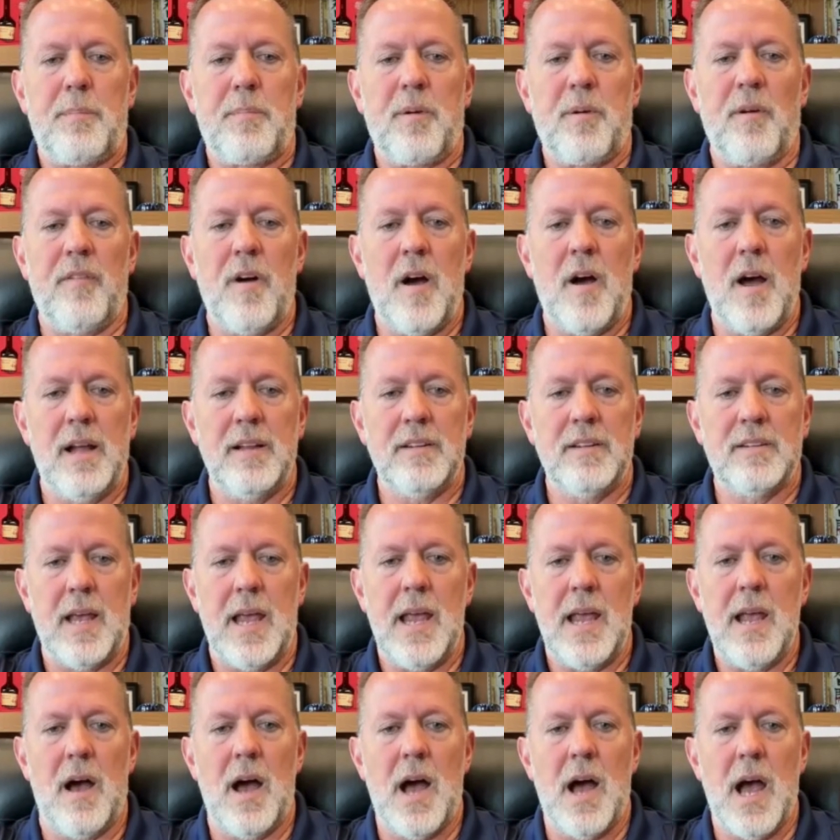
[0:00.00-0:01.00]
provides
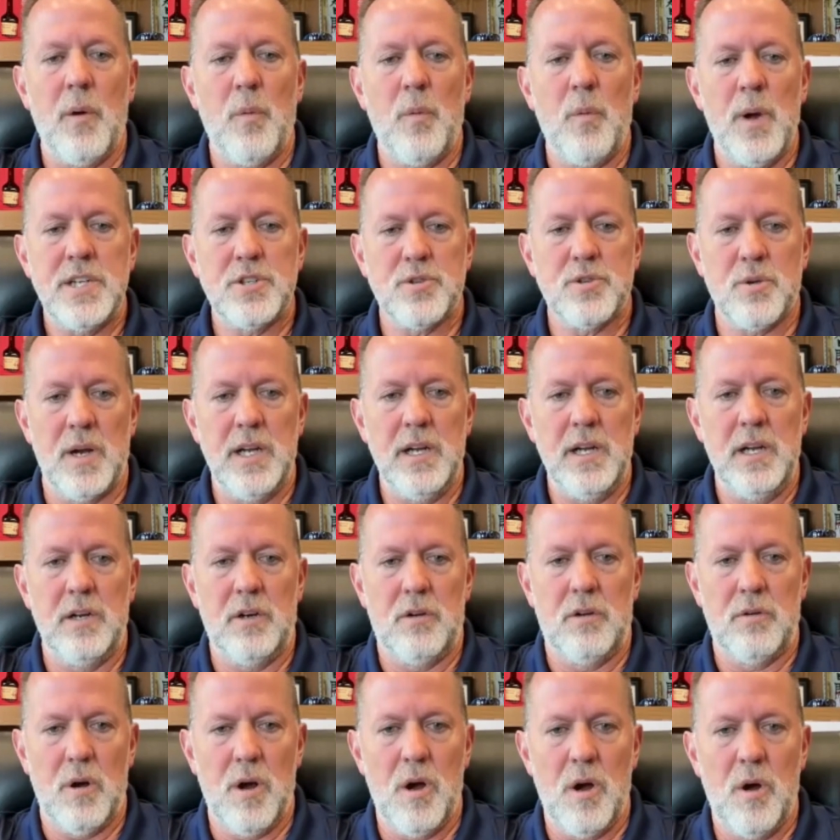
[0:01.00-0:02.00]
high wage rate
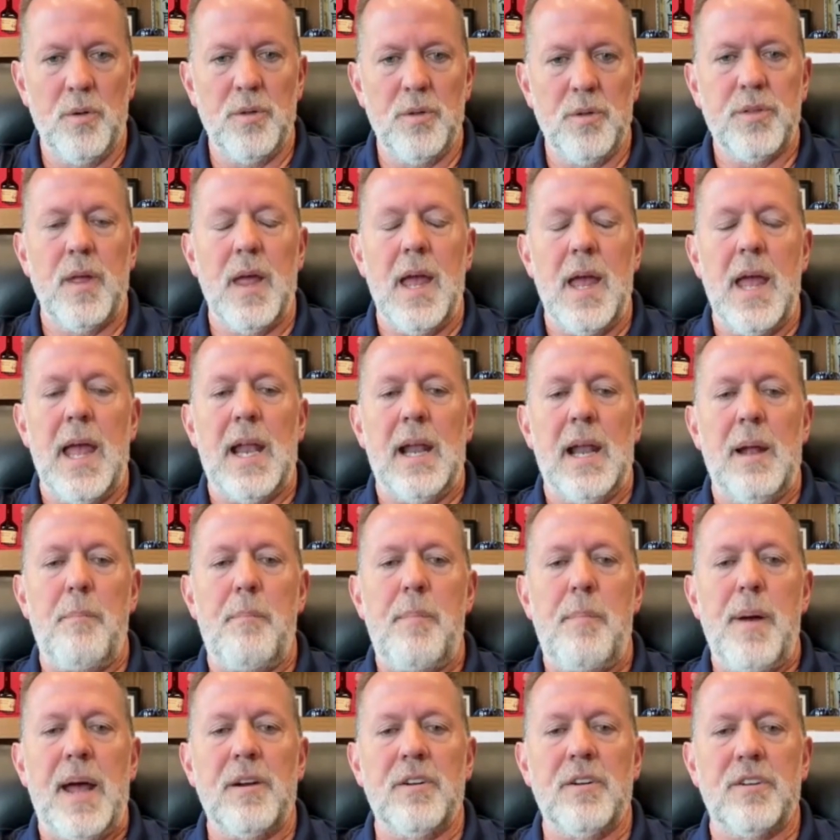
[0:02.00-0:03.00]
growth and a
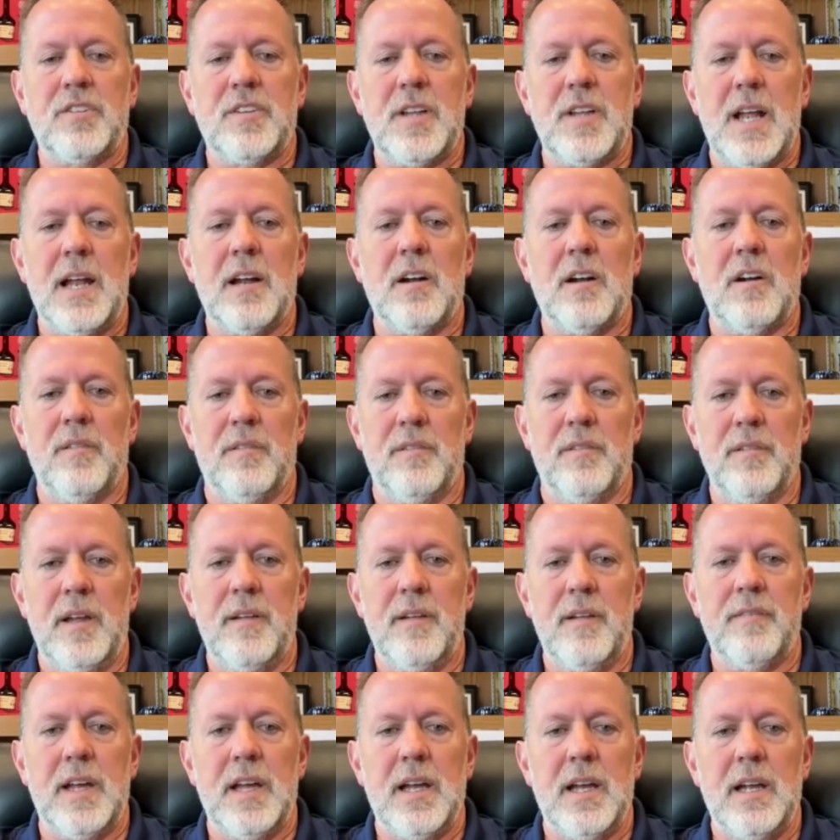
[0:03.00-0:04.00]
better standard of
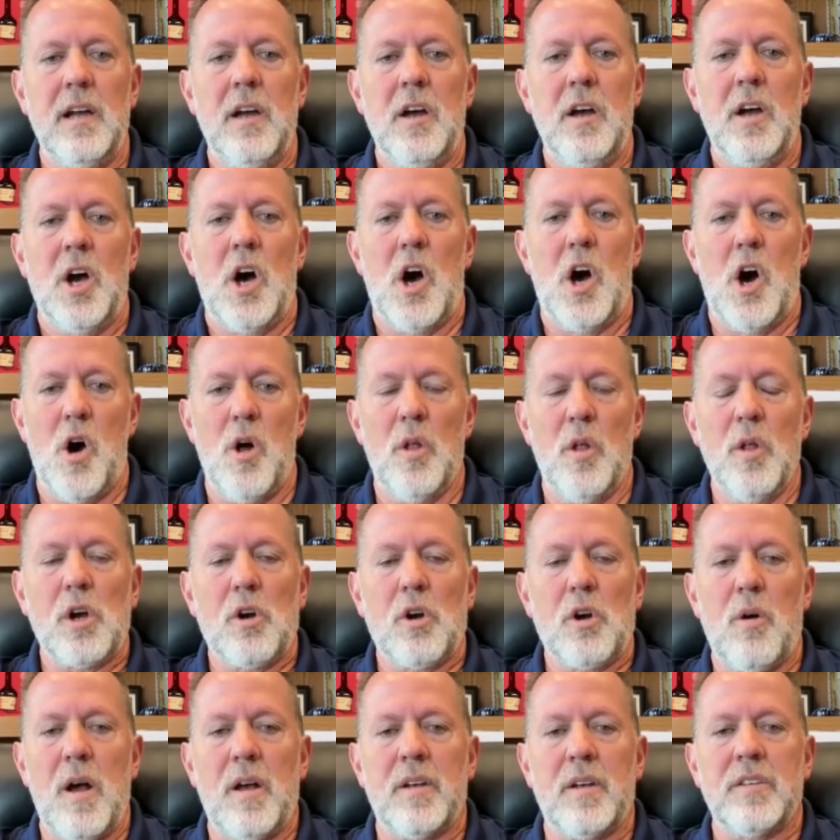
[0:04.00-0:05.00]
living all
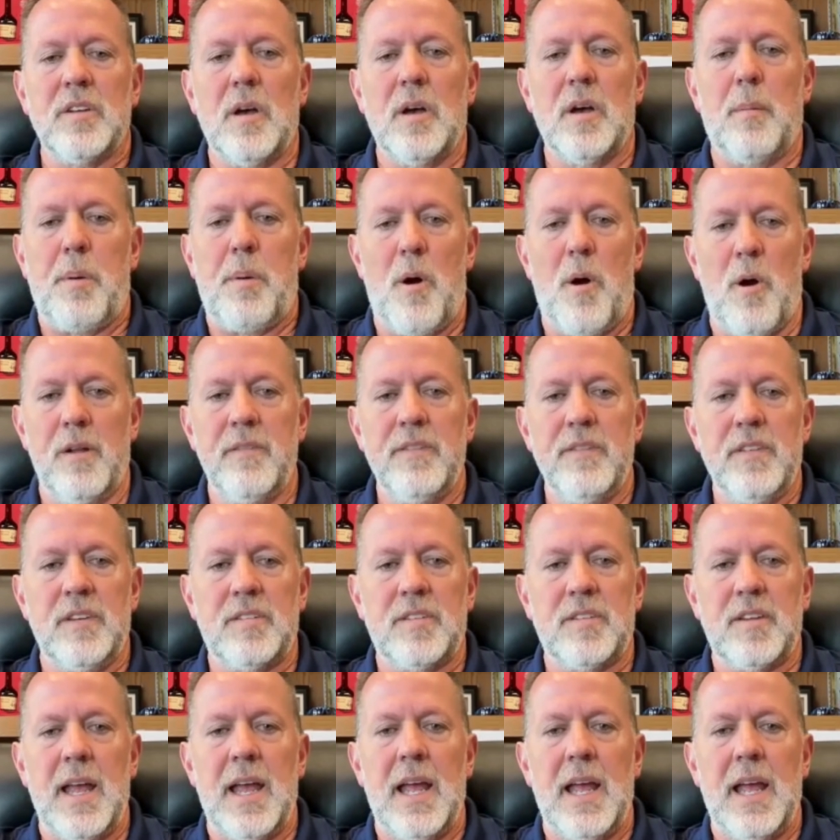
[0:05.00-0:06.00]
across a part of the
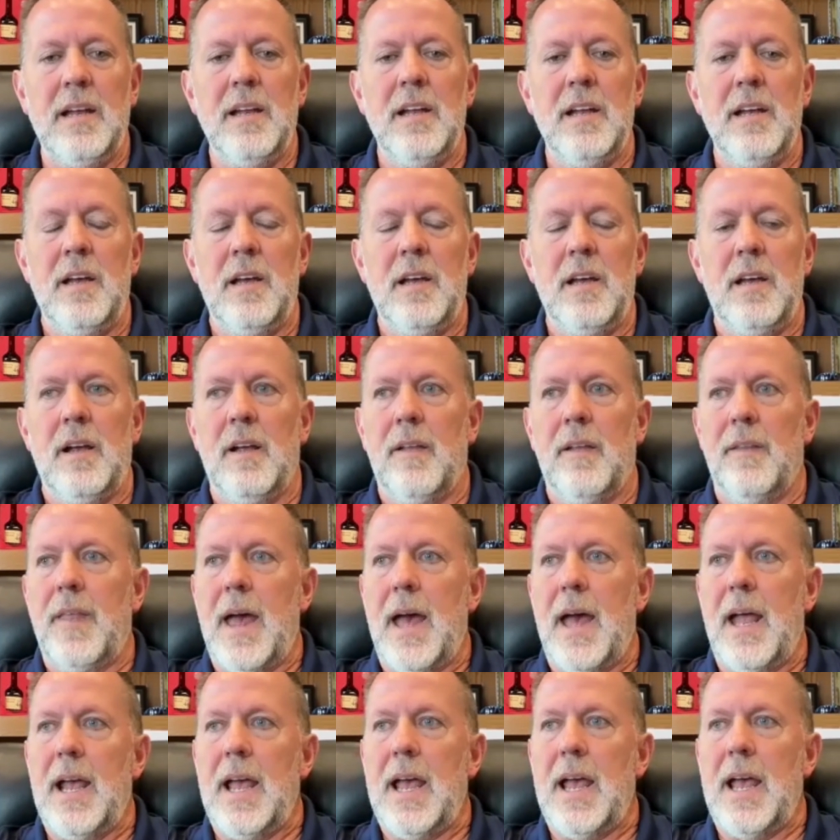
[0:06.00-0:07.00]
state
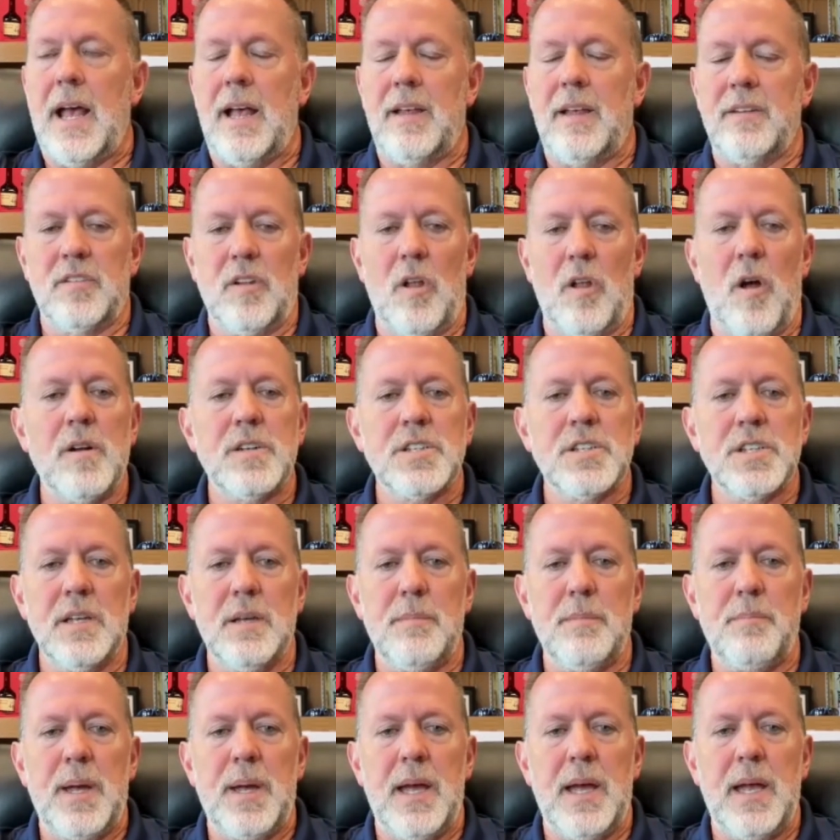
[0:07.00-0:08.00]
that has
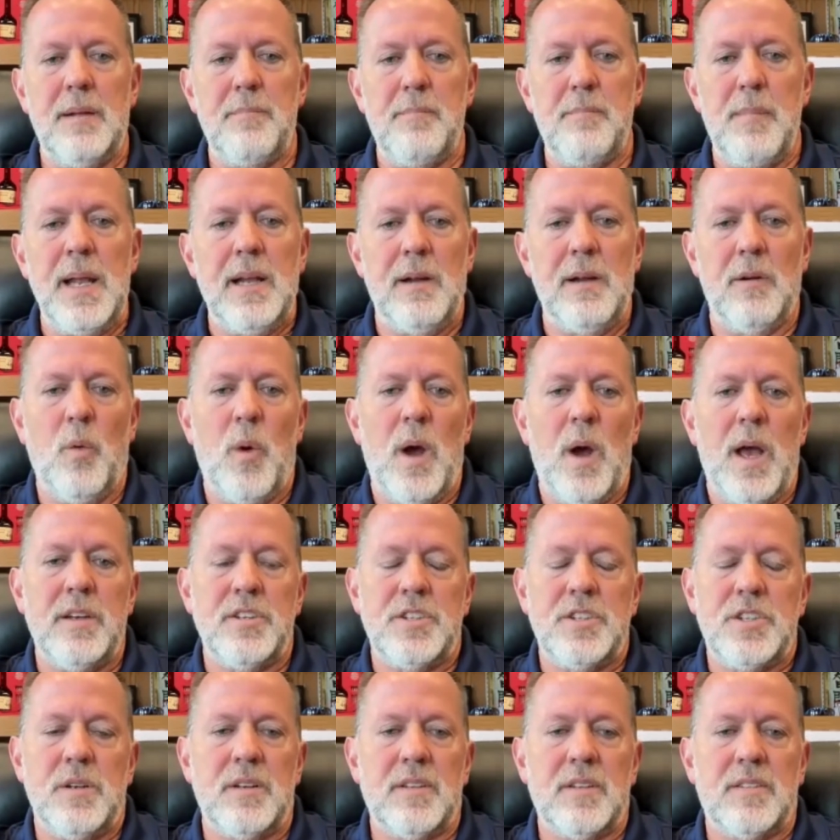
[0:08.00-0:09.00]
largely been, in many
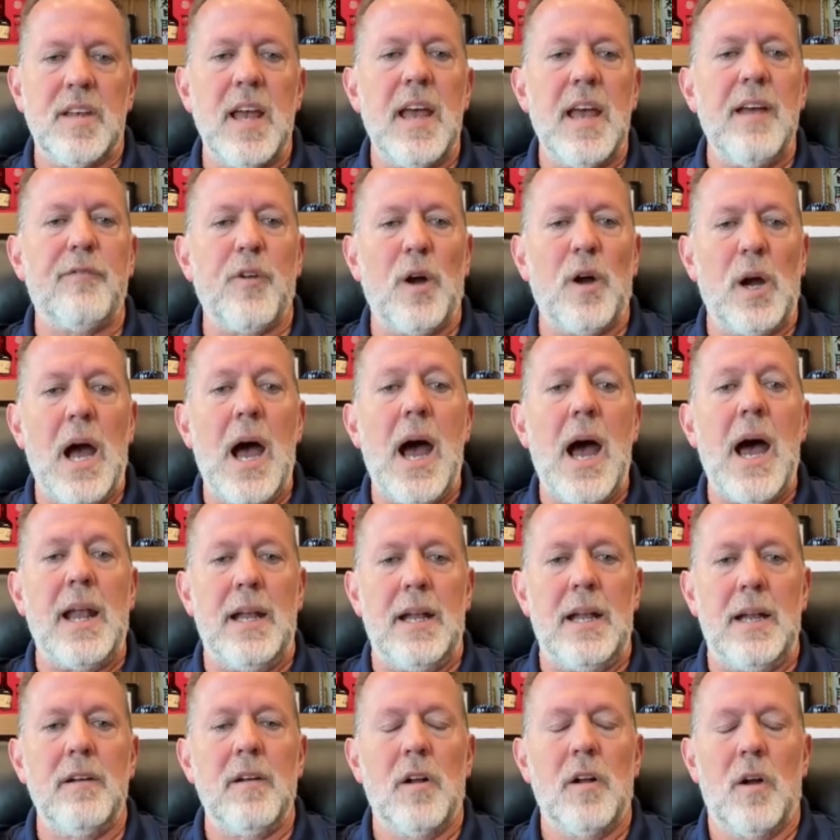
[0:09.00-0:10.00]
ways, you could say,
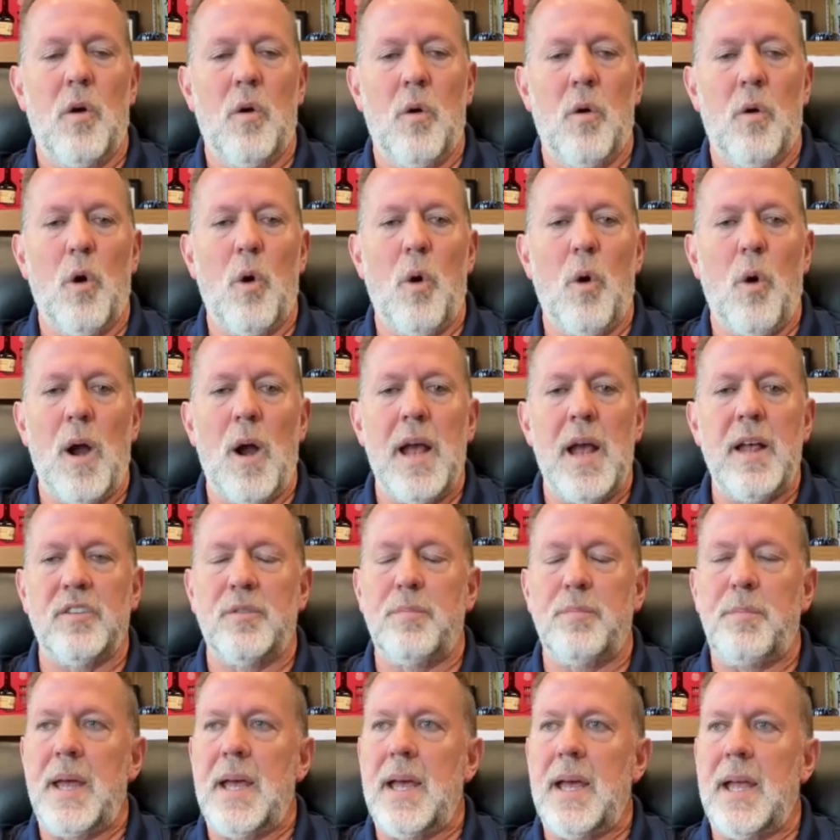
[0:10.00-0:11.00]
forgotten or has
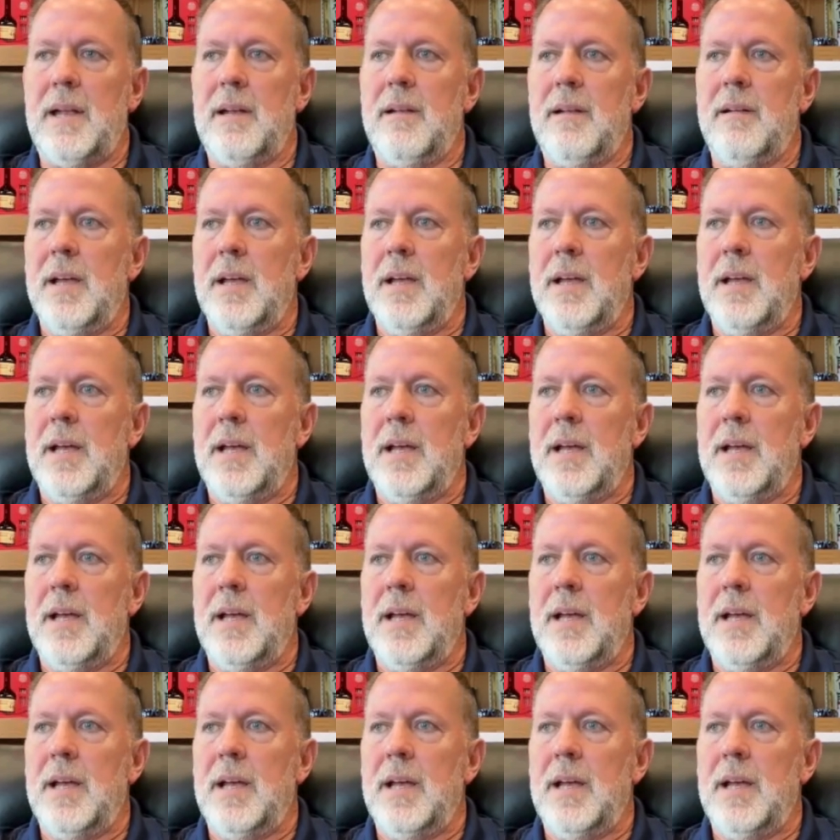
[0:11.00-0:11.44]
been